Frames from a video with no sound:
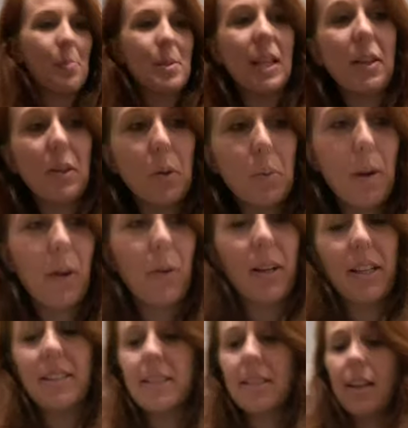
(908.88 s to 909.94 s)
telling you about
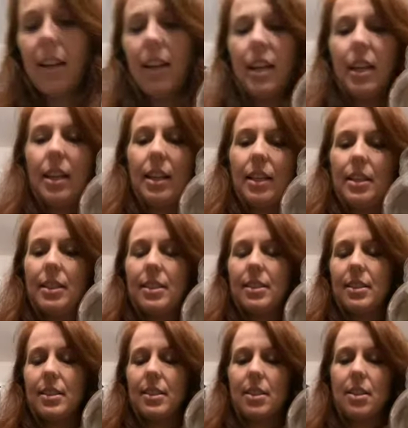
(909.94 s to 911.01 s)
it.
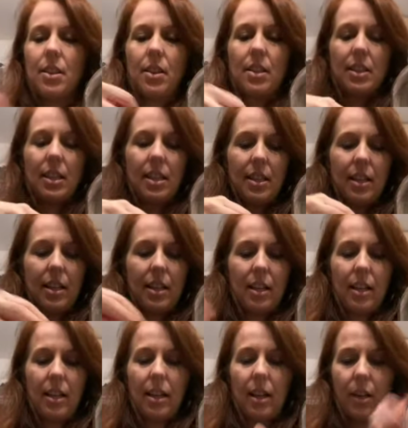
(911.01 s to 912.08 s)
Is the day
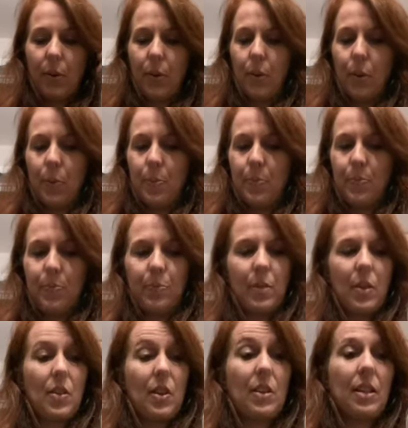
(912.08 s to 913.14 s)
that I got home,
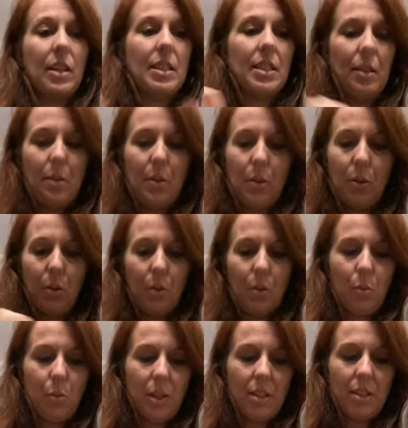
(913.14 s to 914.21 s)
the thing that I did do
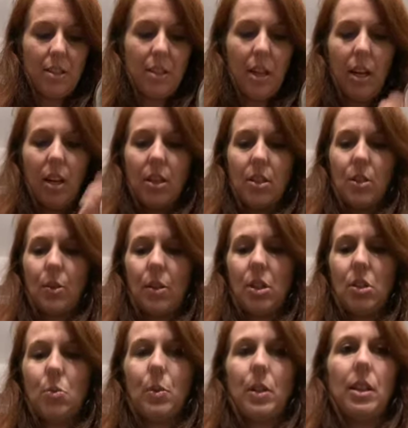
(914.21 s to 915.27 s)
was, so
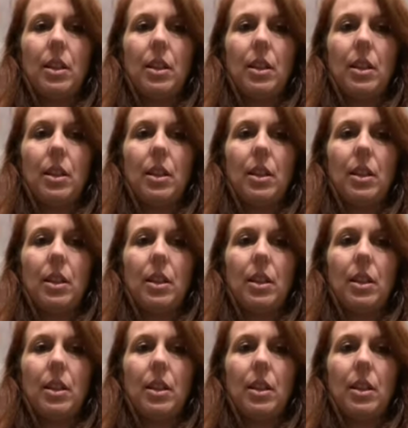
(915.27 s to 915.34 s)
each one of